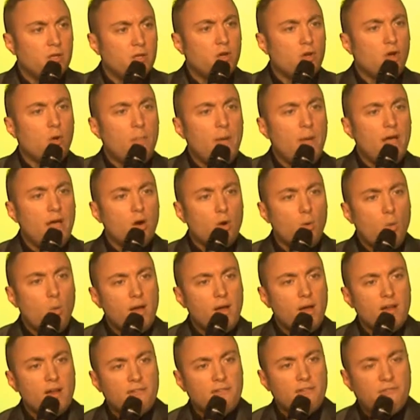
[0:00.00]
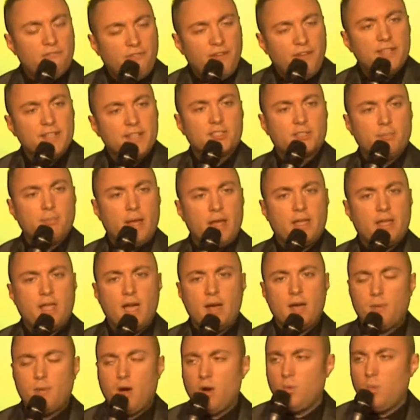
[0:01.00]
no matter what offense may
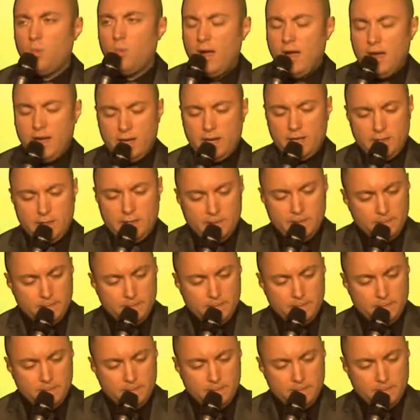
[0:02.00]
come our way.